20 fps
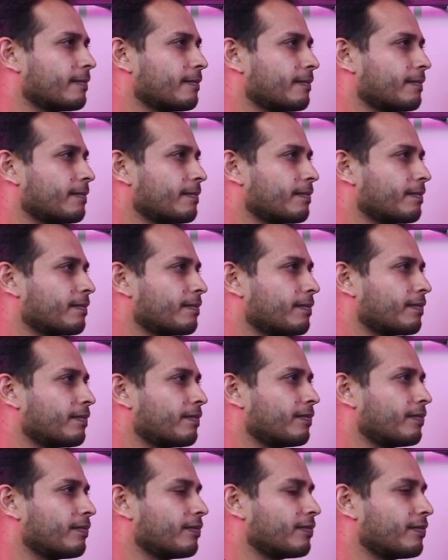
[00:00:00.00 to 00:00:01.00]

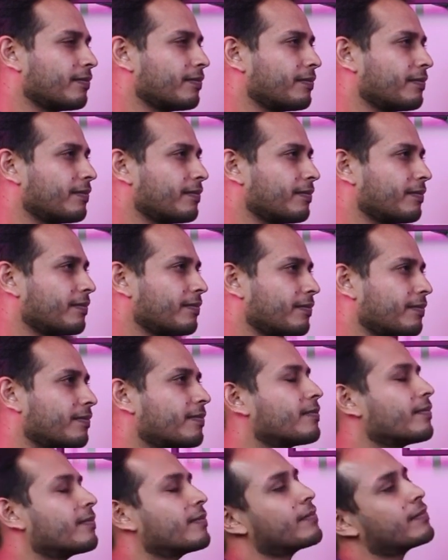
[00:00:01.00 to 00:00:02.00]

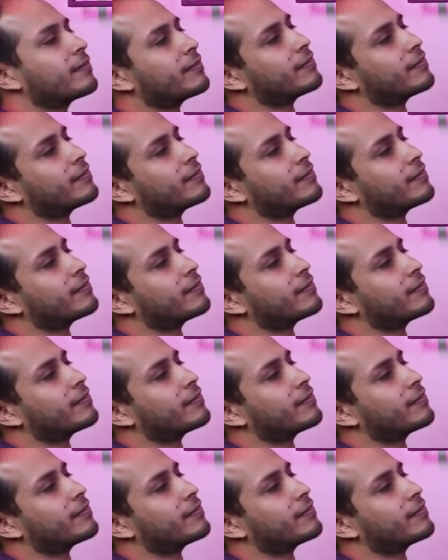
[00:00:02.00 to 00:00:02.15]
(not speaking)